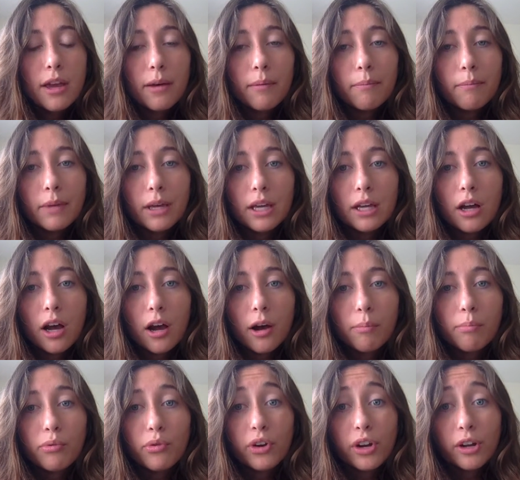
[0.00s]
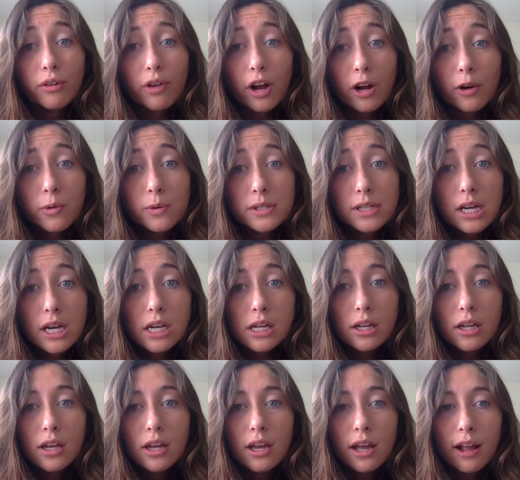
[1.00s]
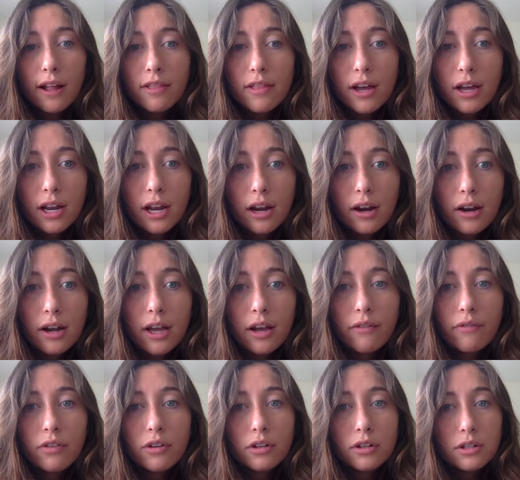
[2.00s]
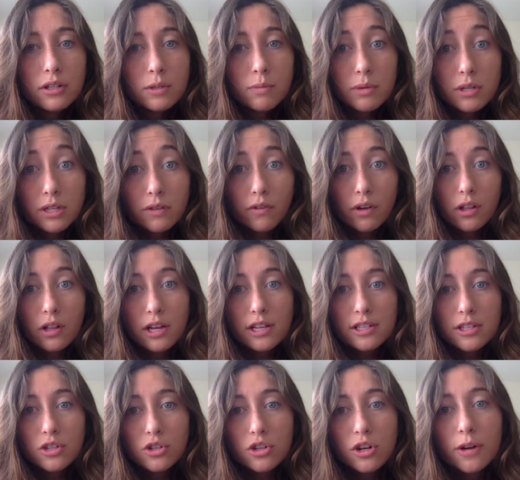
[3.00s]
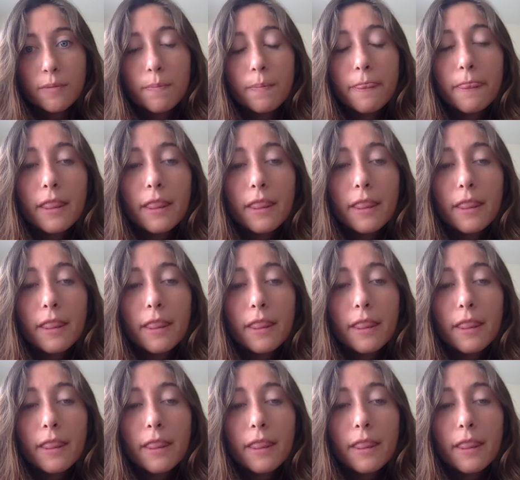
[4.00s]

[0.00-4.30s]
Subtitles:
meet a prerequisite in that area for a specific licensure.